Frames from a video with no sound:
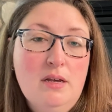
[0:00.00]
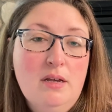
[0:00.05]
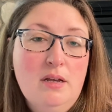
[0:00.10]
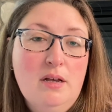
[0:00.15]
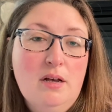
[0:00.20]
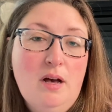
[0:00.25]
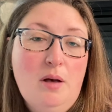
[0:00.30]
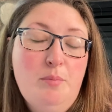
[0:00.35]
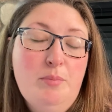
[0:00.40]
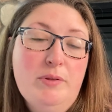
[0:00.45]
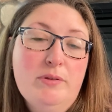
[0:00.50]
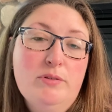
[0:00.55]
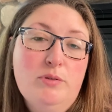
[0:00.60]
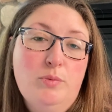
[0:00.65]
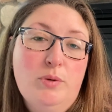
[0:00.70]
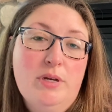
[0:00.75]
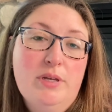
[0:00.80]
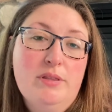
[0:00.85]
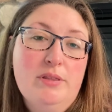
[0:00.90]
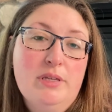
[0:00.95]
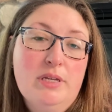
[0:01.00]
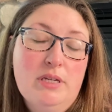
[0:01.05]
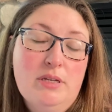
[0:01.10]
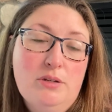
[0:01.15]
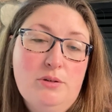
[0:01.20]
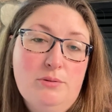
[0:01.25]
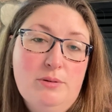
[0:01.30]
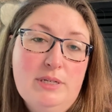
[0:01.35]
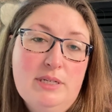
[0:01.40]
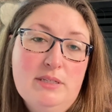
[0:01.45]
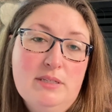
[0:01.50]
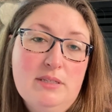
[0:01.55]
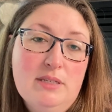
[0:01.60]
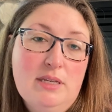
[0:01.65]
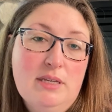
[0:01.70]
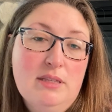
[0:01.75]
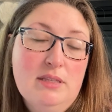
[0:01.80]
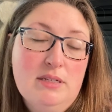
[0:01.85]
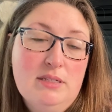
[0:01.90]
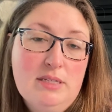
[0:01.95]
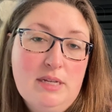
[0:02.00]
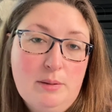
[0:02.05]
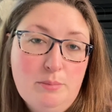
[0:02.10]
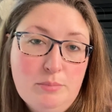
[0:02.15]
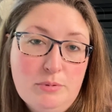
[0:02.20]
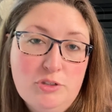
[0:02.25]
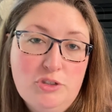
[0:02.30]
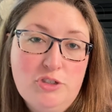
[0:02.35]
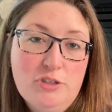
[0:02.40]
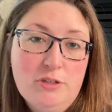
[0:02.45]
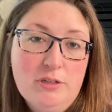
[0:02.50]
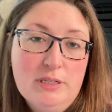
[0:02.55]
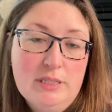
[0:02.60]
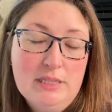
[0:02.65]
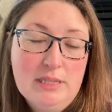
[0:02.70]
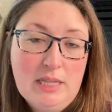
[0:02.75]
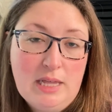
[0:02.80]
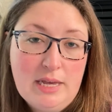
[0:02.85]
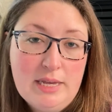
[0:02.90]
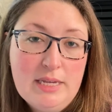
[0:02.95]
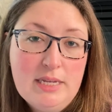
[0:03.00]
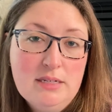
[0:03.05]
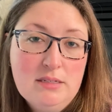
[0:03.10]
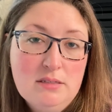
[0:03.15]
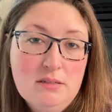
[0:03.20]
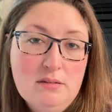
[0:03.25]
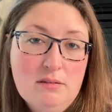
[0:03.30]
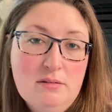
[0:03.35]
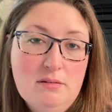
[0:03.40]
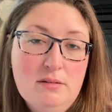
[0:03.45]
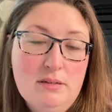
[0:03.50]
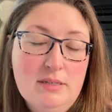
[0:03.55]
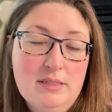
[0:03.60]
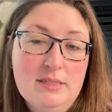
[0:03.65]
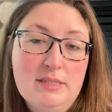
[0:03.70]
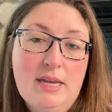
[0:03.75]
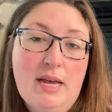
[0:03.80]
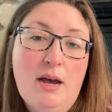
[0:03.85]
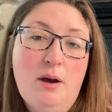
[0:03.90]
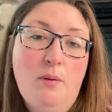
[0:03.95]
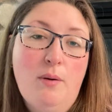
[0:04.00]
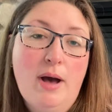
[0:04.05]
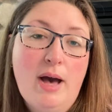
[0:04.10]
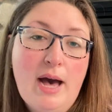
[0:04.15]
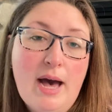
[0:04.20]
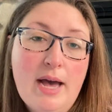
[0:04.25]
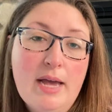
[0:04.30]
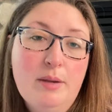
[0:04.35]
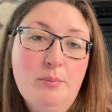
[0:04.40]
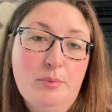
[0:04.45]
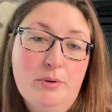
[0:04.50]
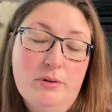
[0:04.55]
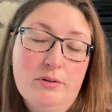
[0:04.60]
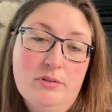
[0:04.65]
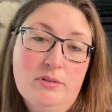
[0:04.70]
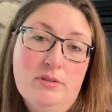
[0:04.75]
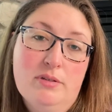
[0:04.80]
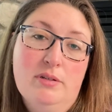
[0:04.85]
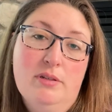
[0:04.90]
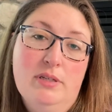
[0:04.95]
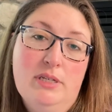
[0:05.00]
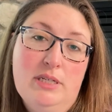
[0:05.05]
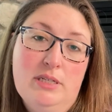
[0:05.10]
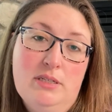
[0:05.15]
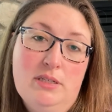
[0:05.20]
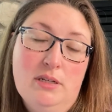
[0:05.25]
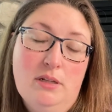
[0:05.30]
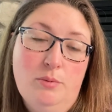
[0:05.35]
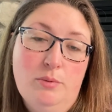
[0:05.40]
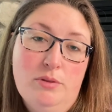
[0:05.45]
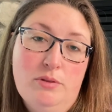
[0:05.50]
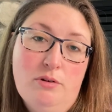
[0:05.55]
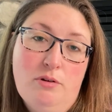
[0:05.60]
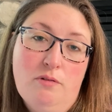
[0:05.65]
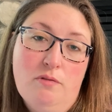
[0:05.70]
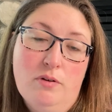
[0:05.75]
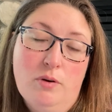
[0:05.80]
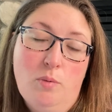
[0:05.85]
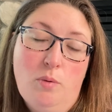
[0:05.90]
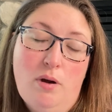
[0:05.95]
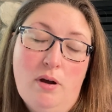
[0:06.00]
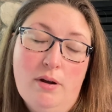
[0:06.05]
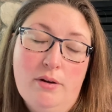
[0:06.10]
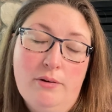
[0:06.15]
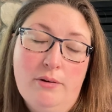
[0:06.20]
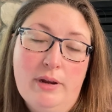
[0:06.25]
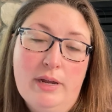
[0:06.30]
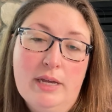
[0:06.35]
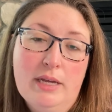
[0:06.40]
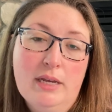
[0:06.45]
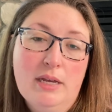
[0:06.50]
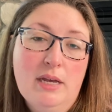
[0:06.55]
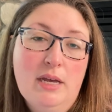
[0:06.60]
coupled with increasing the temperature and light, is how I personally deal with overwatering.